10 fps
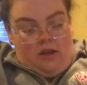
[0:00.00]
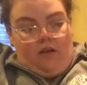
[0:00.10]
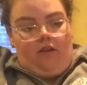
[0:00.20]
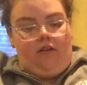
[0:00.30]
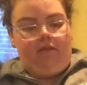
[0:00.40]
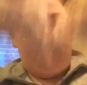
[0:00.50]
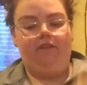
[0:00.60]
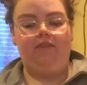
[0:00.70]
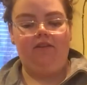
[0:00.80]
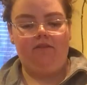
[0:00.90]
called
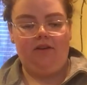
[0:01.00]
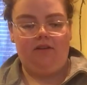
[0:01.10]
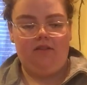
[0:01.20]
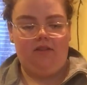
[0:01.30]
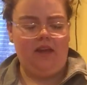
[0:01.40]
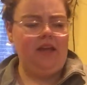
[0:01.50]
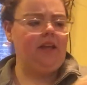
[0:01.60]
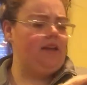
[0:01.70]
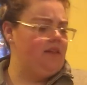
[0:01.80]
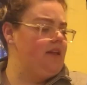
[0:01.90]
My Favorite
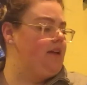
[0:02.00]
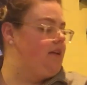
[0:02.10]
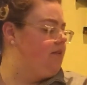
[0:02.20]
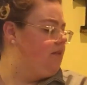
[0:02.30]
Thing, I think.